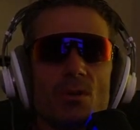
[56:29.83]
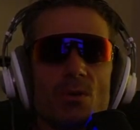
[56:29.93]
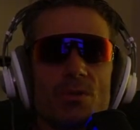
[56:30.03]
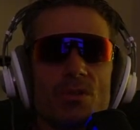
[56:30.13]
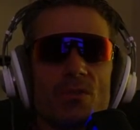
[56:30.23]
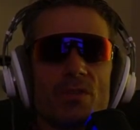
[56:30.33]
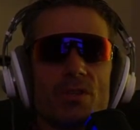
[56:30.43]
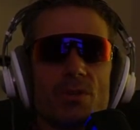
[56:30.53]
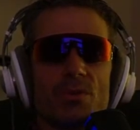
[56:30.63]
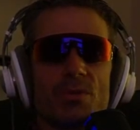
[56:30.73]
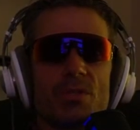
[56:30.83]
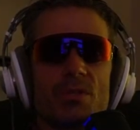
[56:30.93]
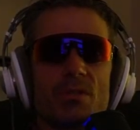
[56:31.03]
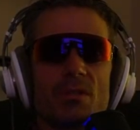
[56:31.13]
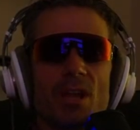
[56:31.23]
to reduce
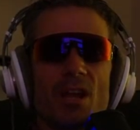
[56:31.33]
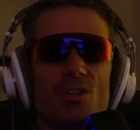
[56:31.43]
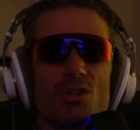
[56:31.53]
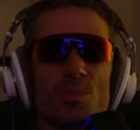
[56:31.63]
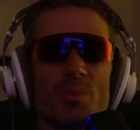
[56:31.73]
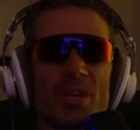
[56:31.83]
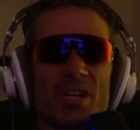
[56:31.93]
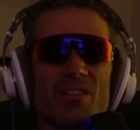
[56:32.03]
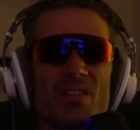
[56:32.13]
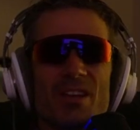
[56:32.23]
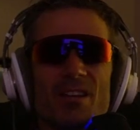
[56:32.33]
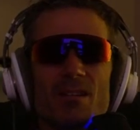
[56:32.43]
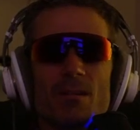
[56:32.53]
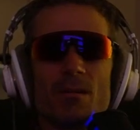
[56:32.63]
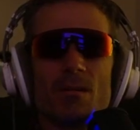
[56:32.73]
entropy, like
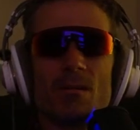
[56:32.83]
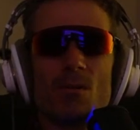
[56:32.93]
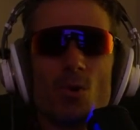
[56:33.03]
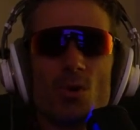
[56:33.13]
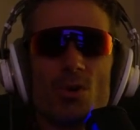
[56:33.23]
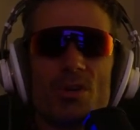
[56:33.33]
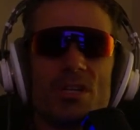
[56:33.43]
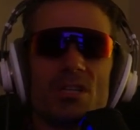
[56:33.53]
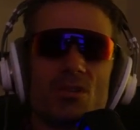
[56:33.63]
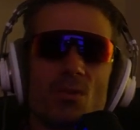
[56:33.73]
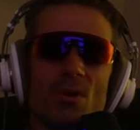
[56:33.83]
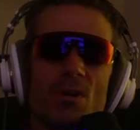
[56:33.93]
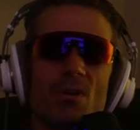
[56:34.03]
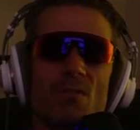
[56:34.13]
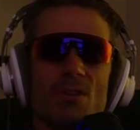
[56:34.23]
order and disorder
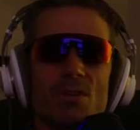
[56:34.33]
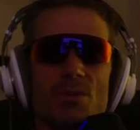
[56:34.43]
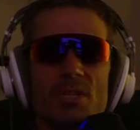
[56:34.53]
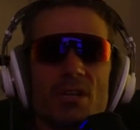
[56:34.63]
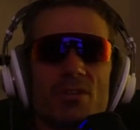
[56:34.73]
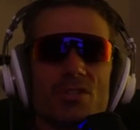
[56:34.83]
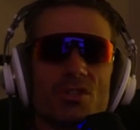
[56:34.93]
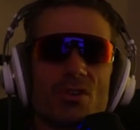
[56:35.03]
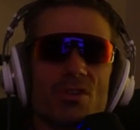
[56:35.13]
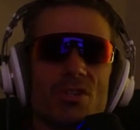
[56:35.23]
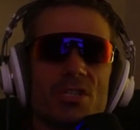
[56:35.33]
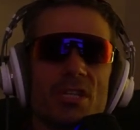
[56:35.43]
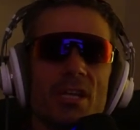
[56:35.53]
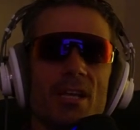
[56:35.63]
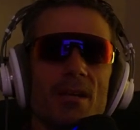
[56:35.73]
and reducing
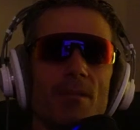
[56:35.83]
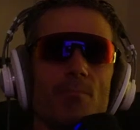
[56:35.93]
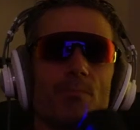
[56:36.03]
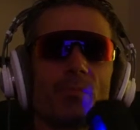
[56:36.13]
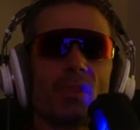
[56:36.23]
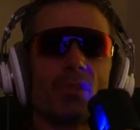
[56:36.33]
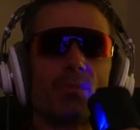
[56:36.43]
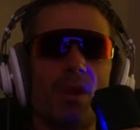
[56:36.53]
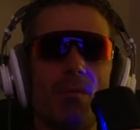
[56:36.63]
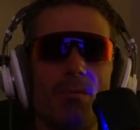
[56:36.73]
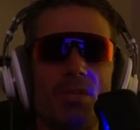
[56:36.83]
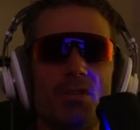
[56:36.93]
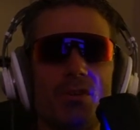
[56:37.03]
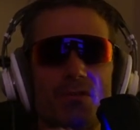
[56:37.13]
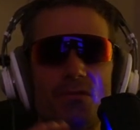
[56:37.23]
uncertainty. The problem is you
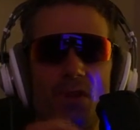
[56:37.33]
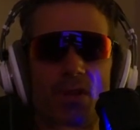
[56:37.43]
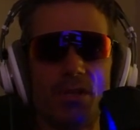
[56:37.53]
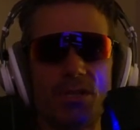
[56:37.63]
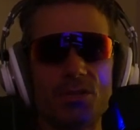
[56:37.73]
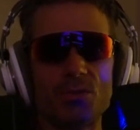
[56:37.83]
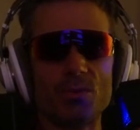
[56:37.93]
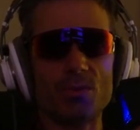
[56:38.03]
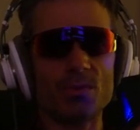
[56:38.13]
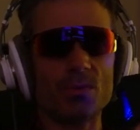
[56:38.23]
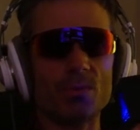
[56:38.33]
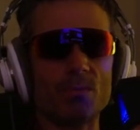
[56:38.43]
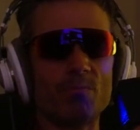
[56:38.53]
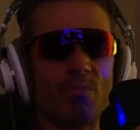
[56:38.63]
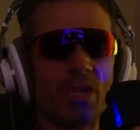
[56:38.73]
can fall into
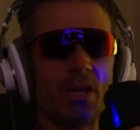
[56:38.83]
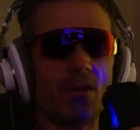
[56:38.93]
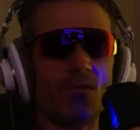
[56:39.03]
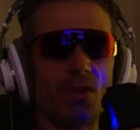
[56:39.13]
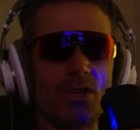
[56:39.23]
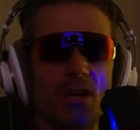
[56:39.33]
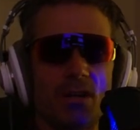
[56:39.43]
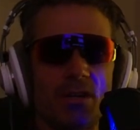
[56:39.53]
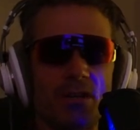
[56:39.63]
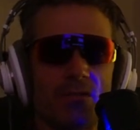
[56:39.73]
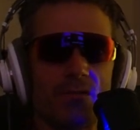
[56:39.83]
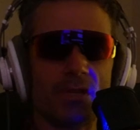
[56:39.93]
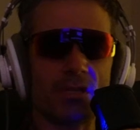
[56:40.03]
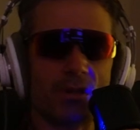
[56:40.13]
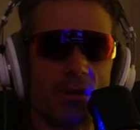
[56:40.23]
being reductive. It's
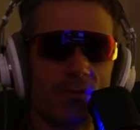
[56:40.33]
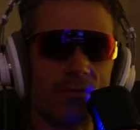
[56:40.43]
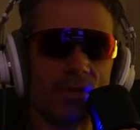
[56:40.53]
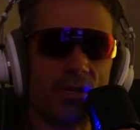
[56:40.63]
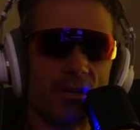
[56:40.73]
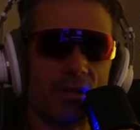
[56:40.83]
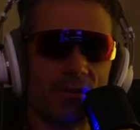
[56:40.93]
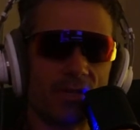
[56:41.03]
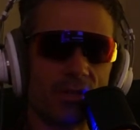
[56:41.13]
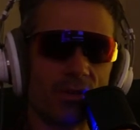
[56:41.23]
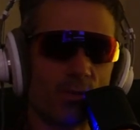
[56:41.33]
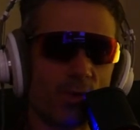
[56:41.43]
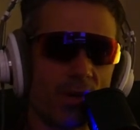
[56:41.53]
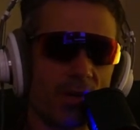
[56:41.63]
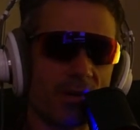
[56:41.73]
called reductive is a good word.